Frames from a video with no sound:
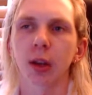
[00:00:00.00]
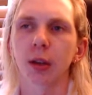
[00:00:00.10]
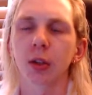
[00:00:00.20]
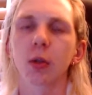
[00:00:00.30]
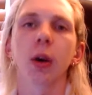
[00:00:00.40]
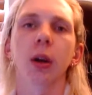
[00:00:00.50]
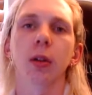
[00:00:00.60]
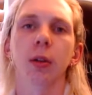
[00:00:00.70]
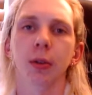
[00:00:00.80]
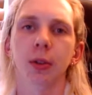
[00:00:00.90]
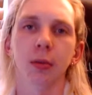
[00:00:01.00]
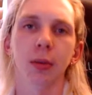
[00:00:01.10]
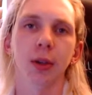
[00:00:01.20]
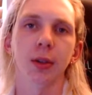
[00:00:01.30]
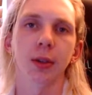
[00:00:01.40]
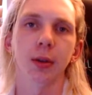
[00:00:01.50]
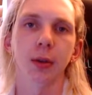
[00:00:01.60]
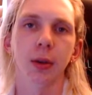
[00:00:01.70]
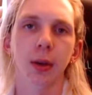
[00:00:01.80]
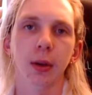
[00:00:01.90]
That is quite close to me, so
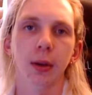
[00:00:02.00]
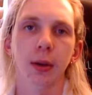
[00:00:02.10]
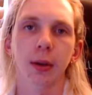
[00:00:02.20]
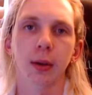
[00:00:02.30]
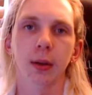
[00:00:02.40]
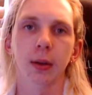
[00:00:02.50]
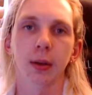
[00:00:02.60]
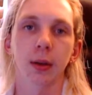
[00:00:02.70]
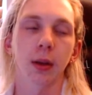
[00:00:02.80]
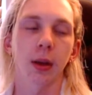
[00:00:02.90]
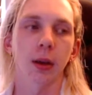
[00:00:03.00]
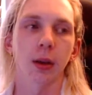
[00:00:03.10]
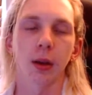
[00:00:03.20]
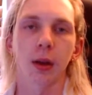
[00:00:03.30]
yeah.